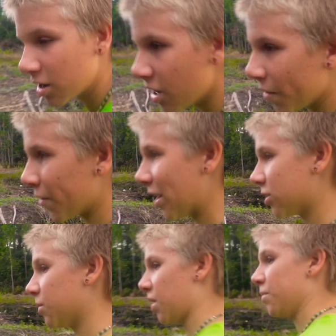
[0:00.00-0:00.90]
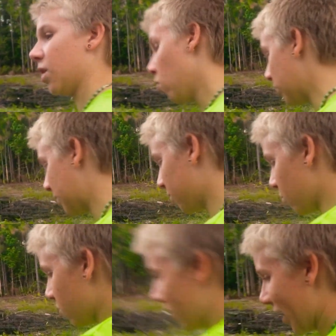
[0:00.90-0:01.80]
And there actually might be homeless
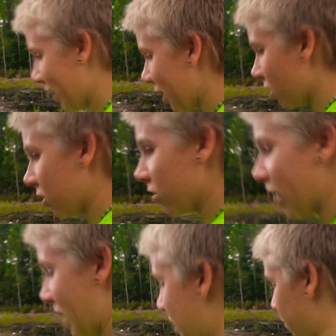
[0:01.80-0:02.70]
people back here, like,